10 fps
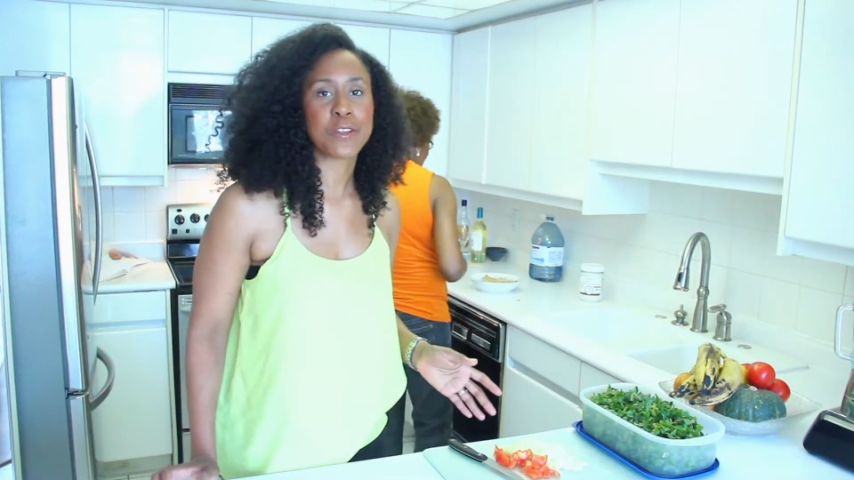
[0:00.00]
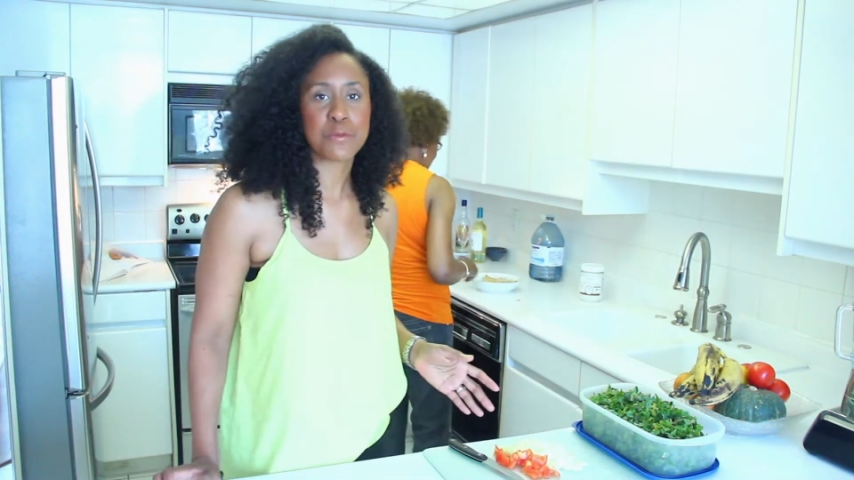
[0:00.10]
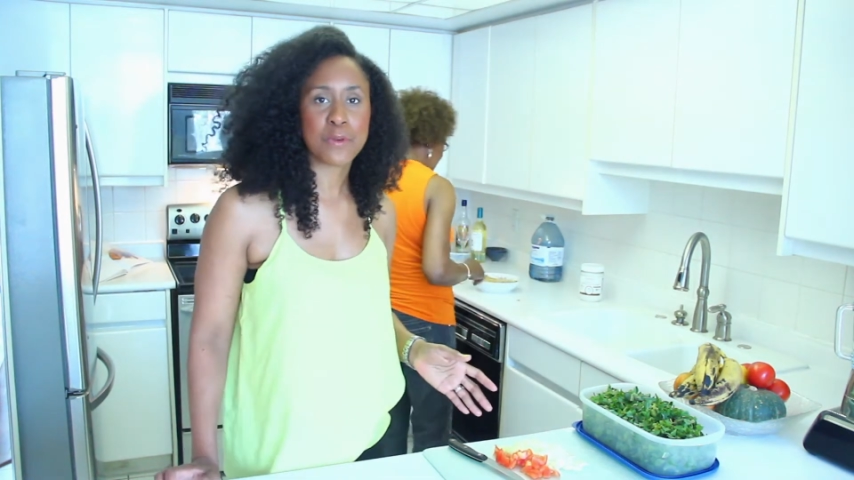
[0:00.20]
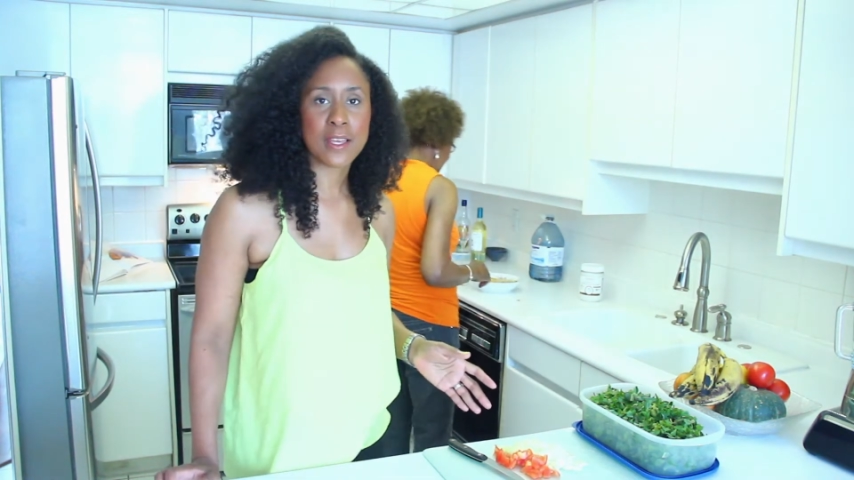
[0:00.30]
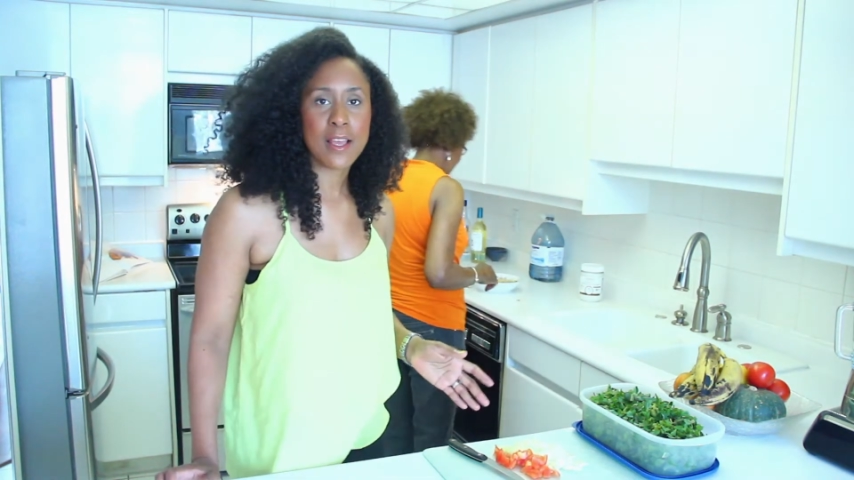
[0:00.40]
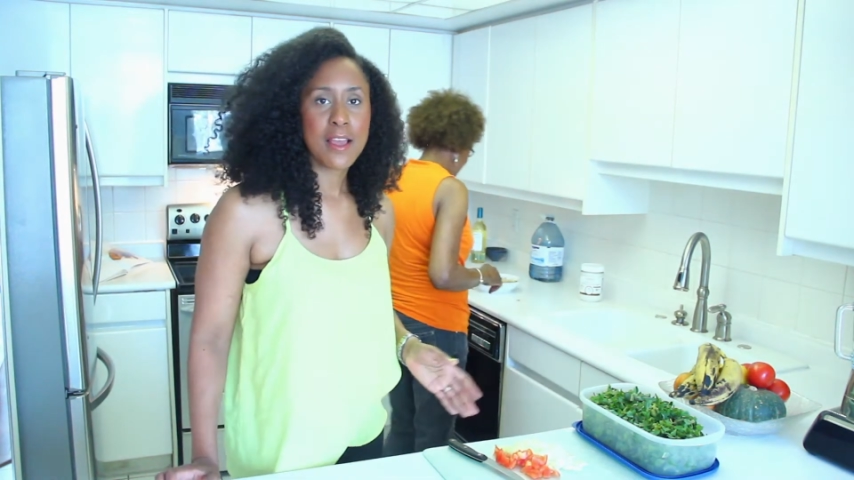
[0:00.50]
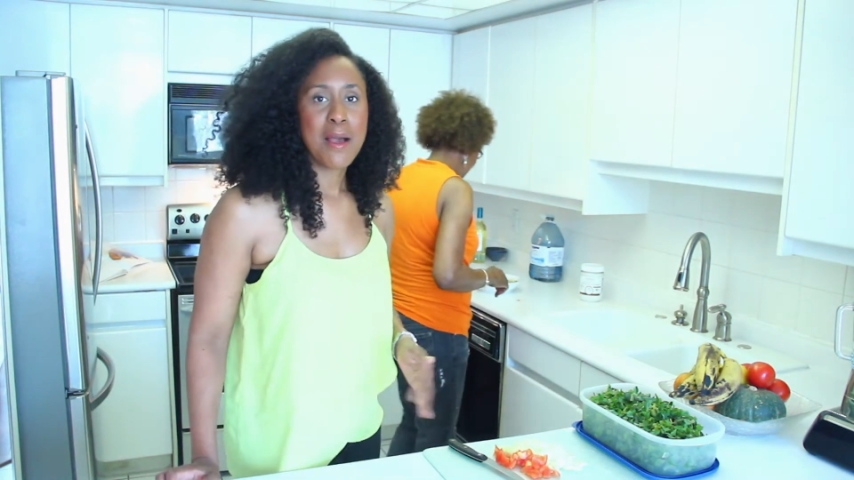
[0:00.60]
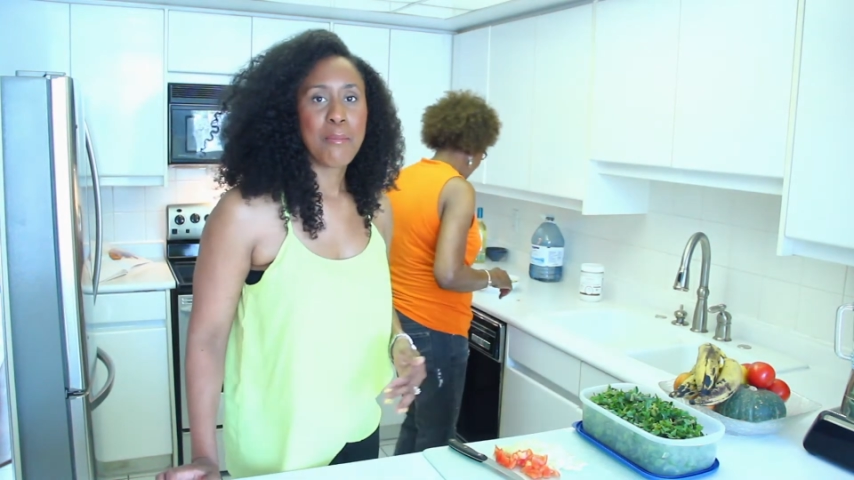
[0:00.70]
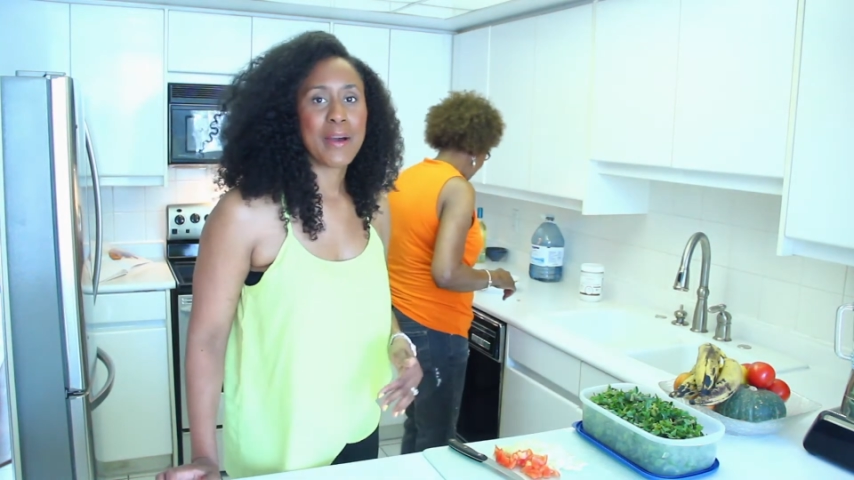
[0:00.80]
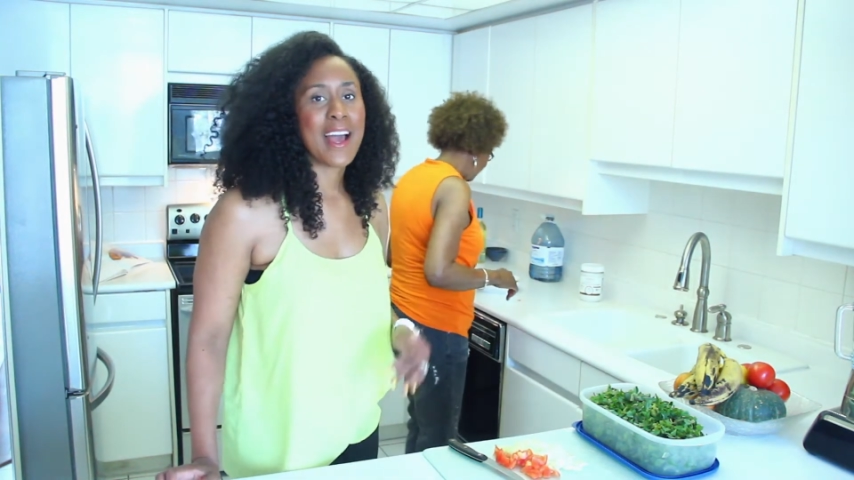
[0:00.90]
recipe,
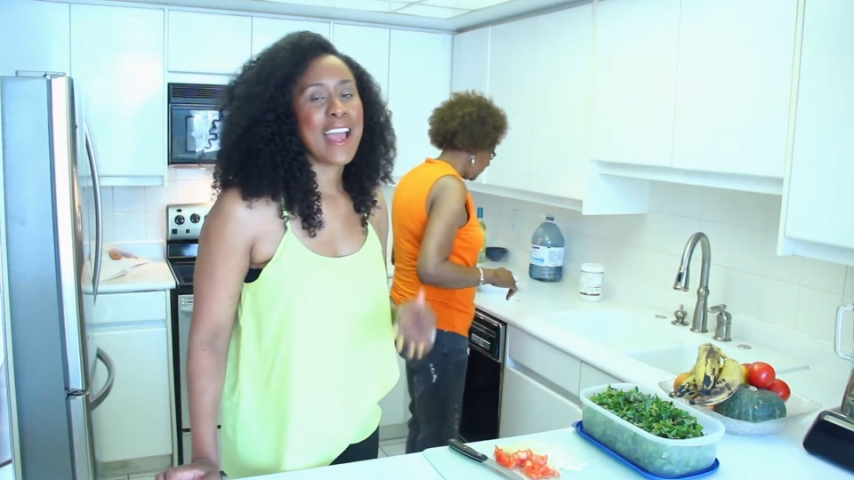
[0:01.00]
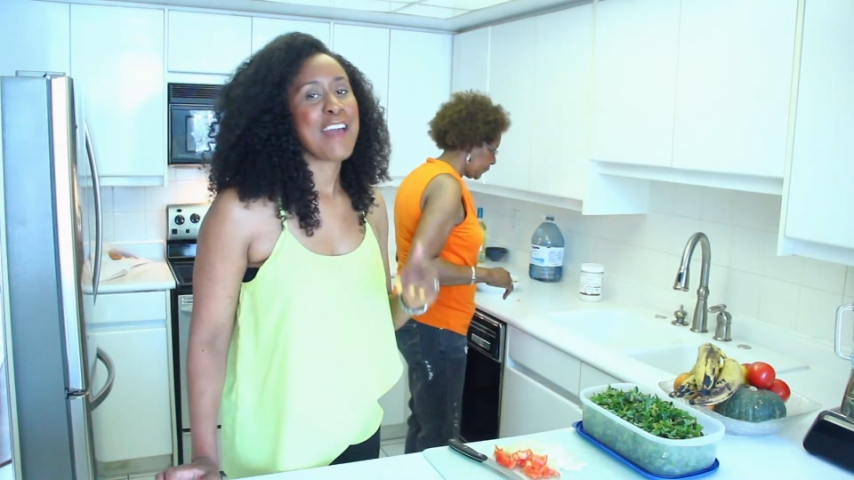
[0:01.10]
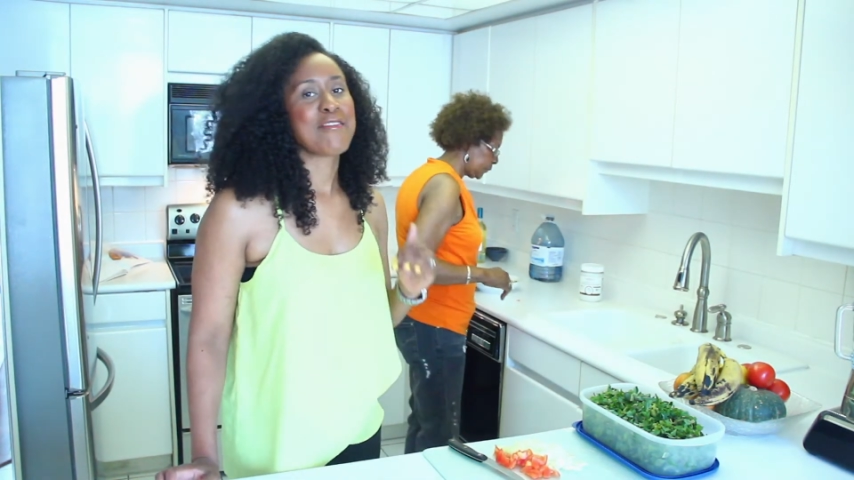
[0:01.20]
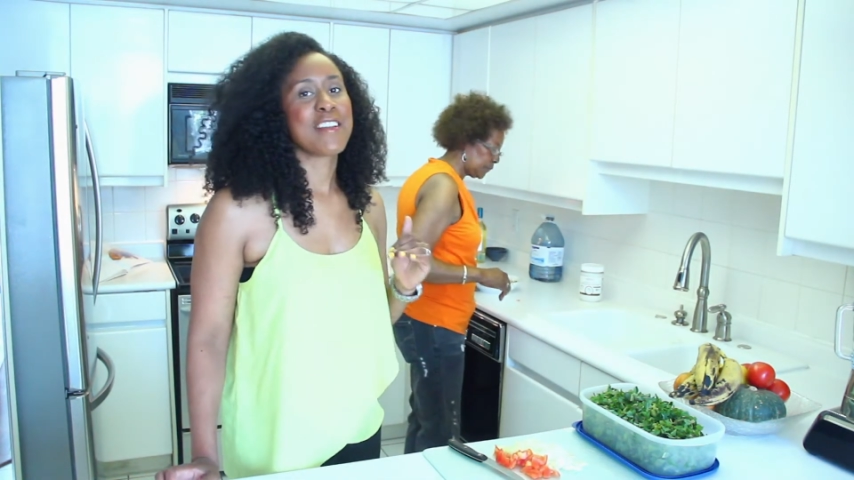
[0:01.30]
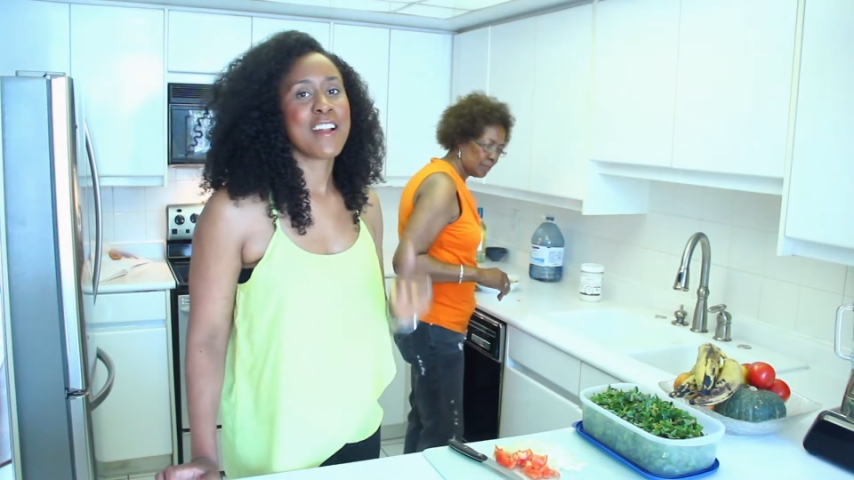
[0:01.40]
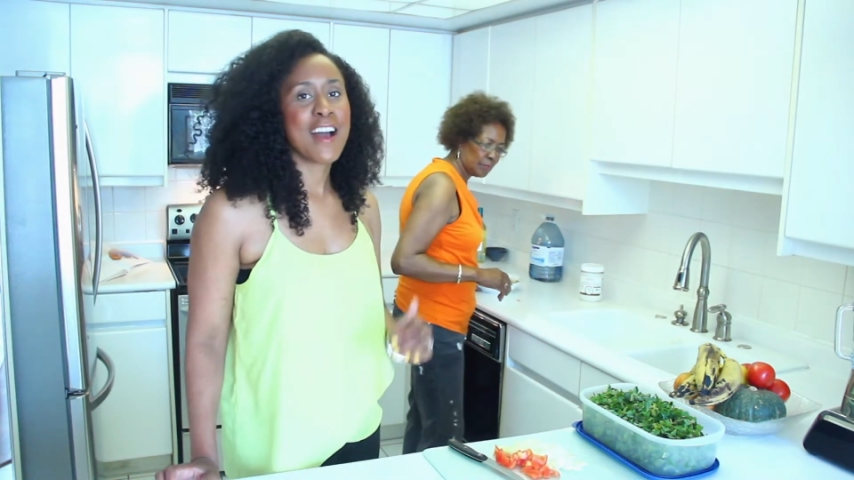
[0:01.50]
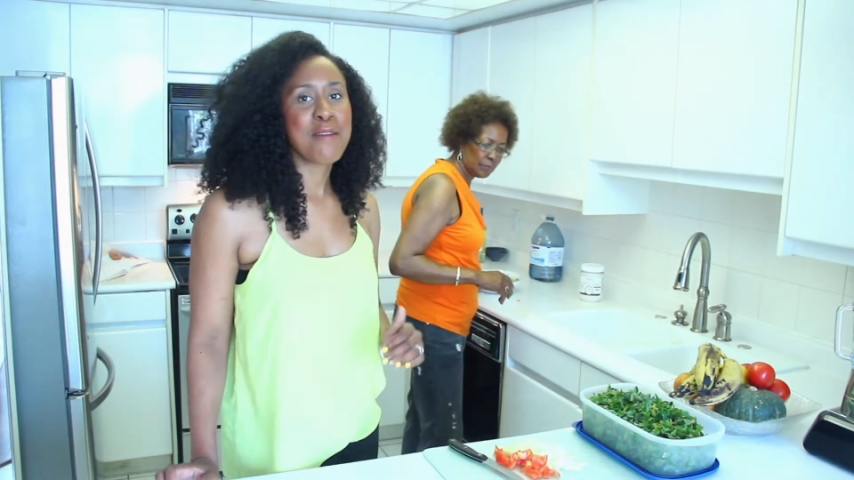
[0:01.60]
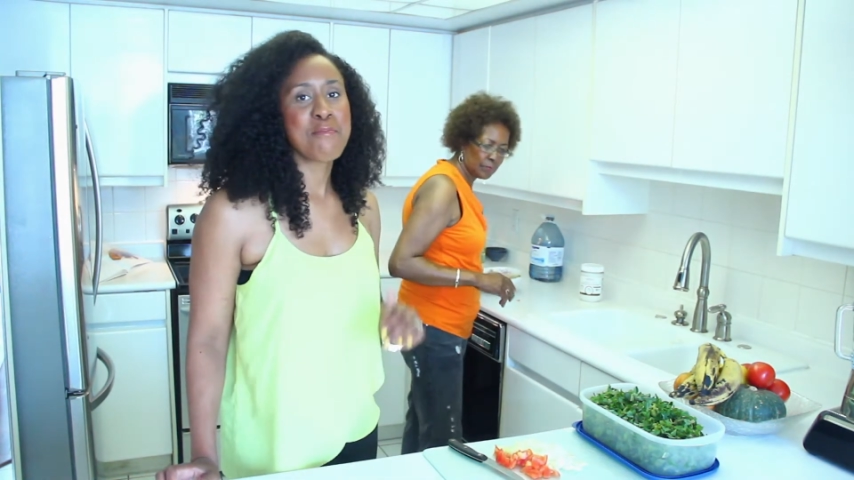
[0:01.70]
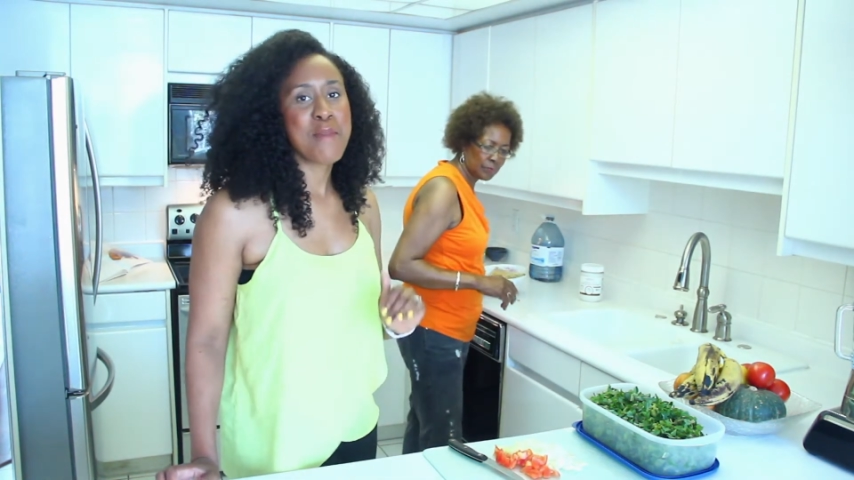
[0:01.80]
but I have not